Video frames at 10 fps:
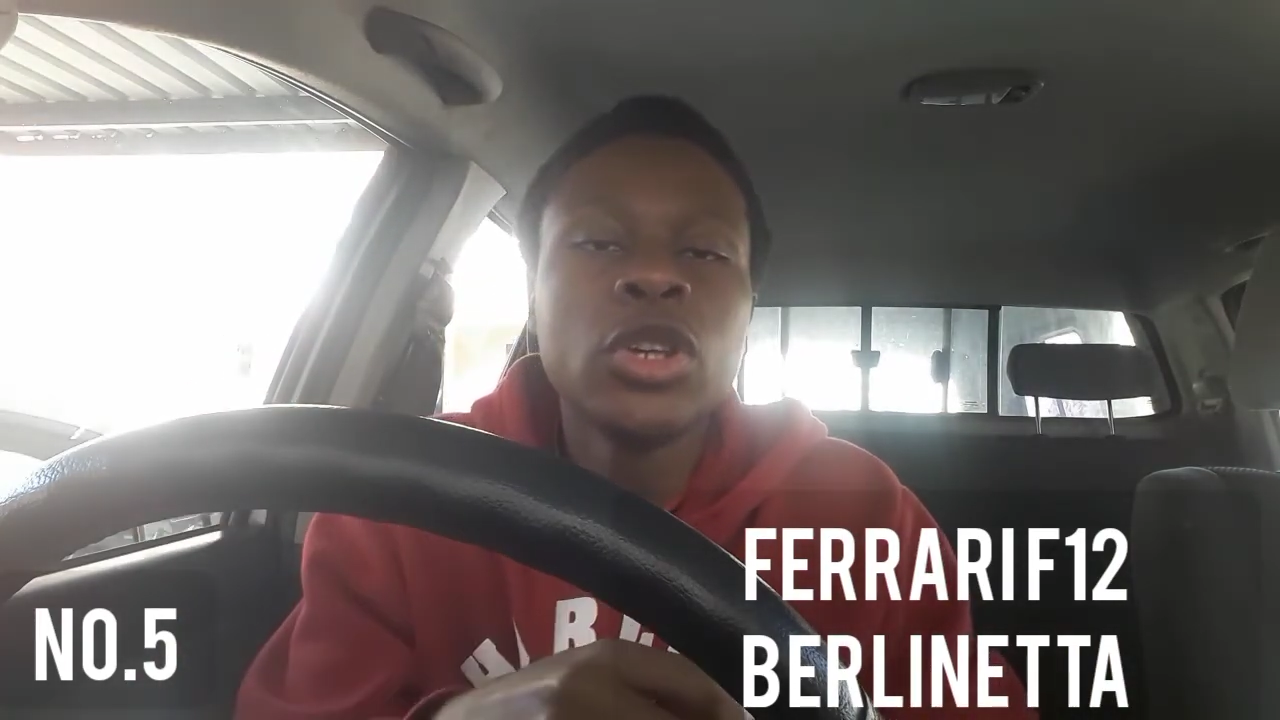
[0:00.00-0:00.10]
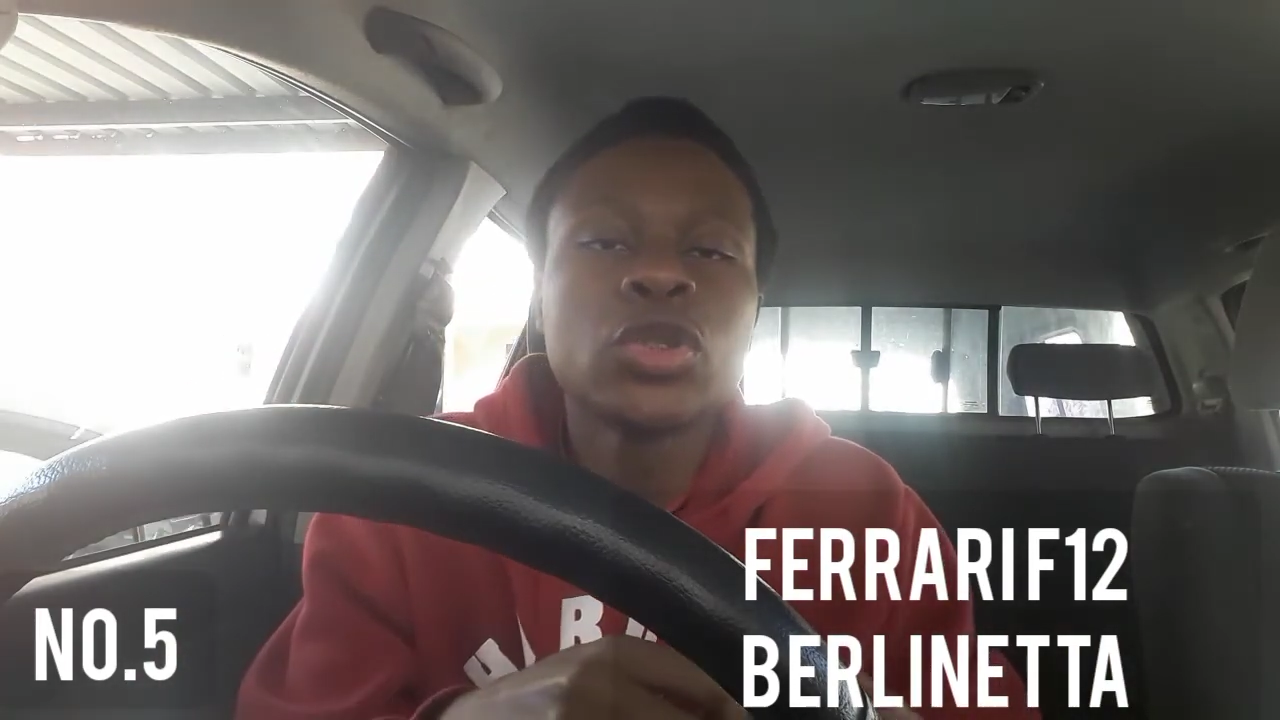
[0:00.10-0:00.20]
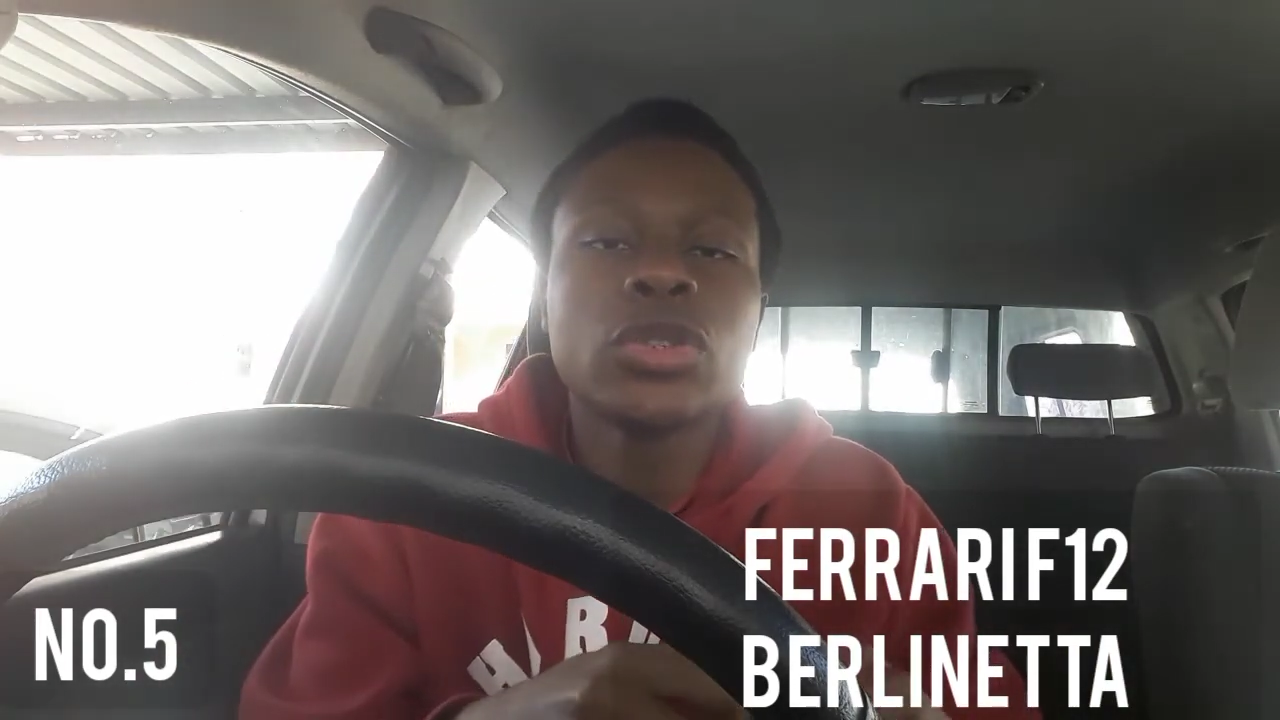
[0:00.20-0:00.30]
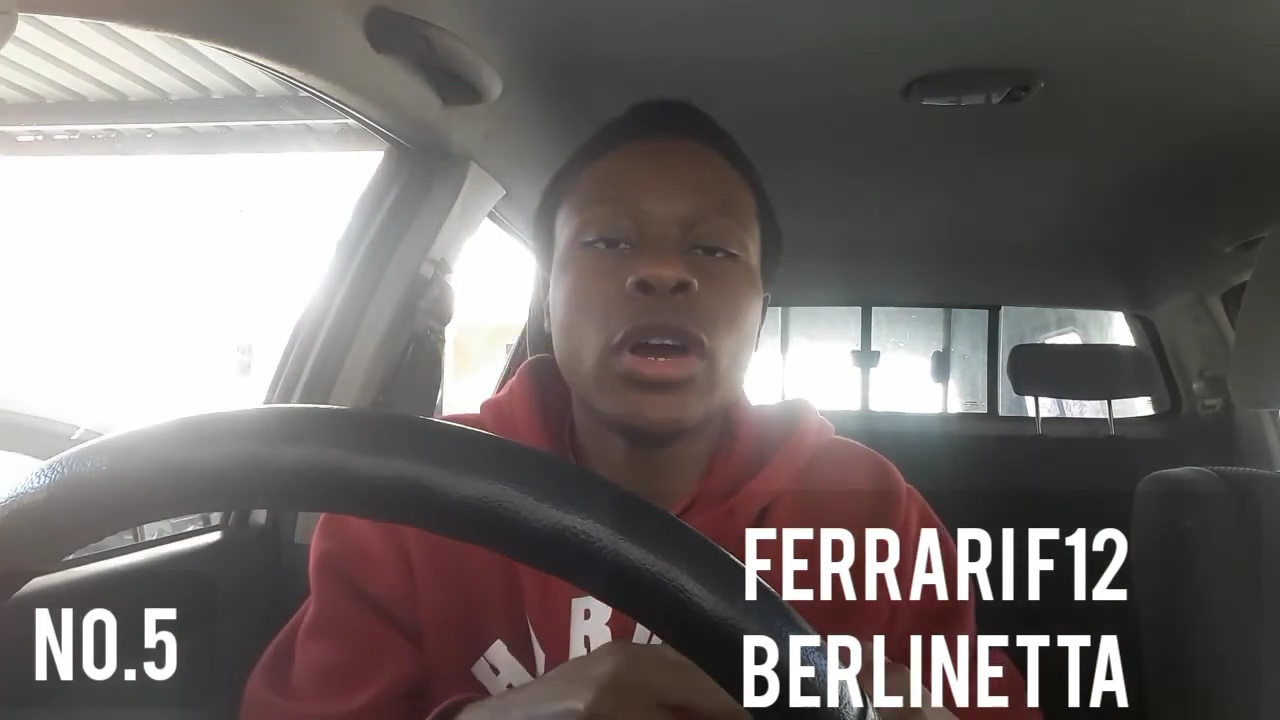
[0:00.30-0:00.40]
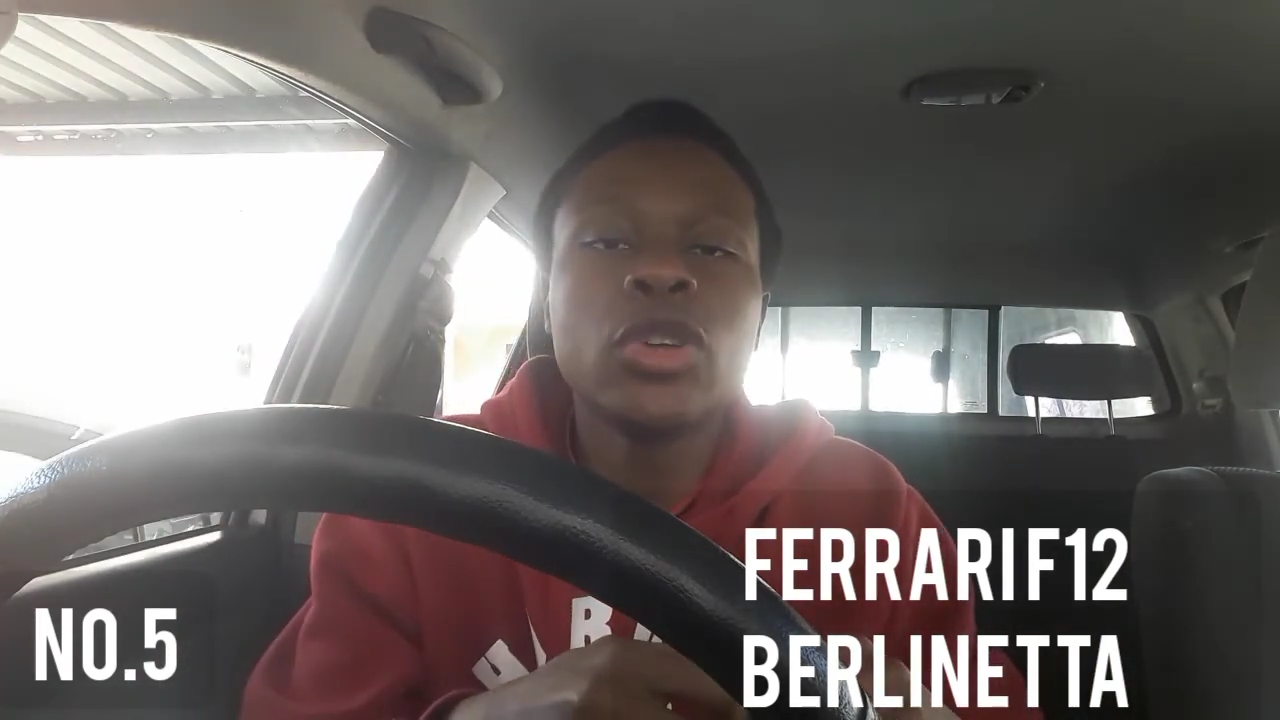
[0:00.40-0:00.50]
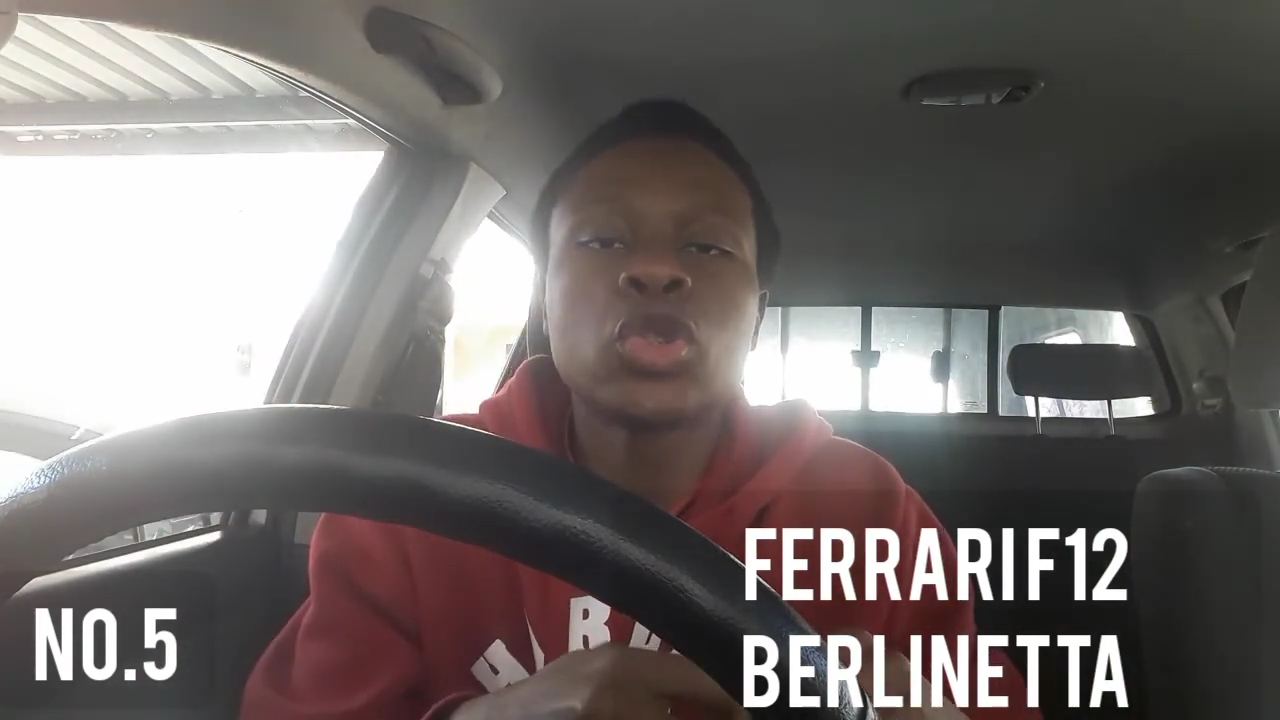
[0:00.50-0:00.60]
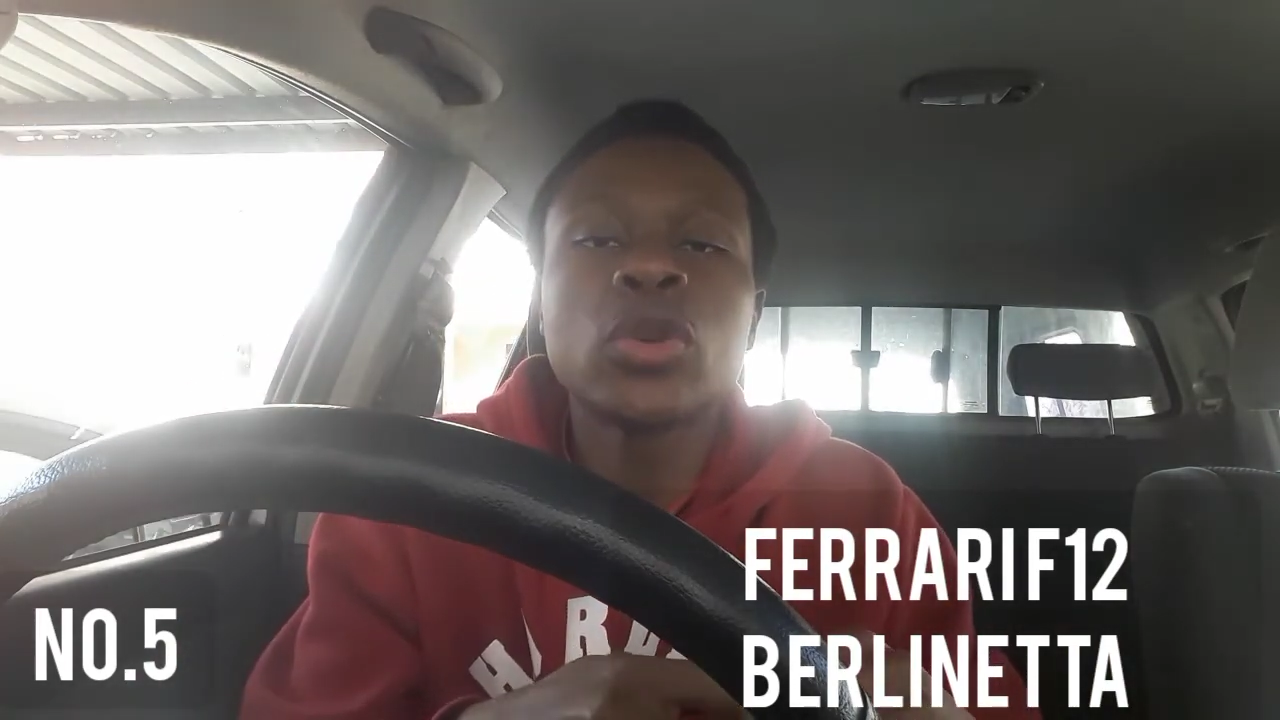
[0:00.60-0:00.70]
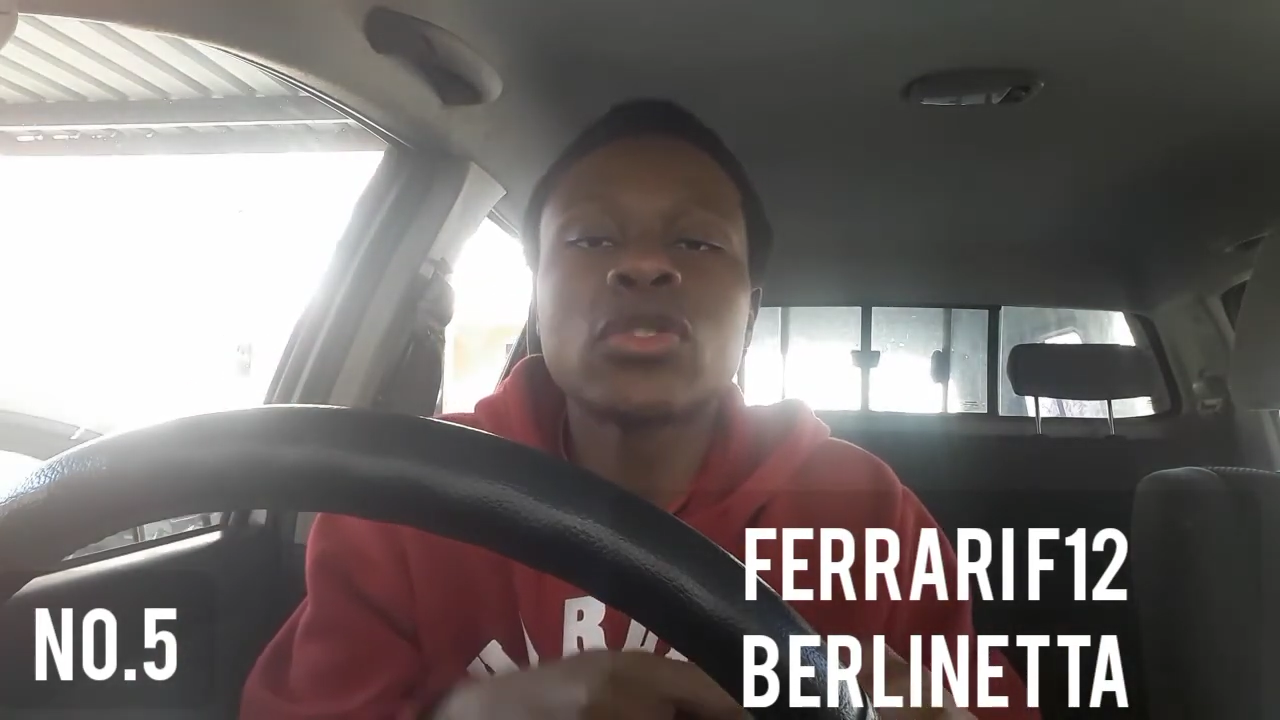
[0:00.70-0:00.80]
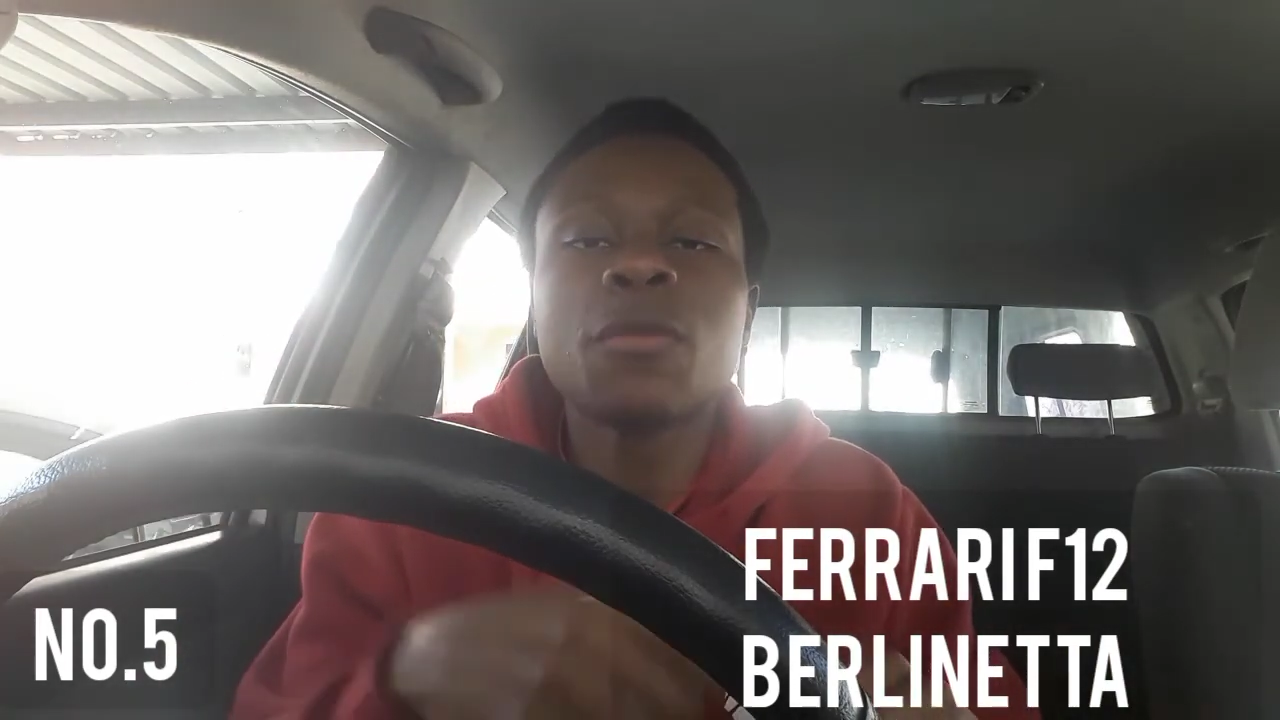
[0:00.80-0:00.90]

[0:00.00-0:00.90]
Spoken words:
So now in terms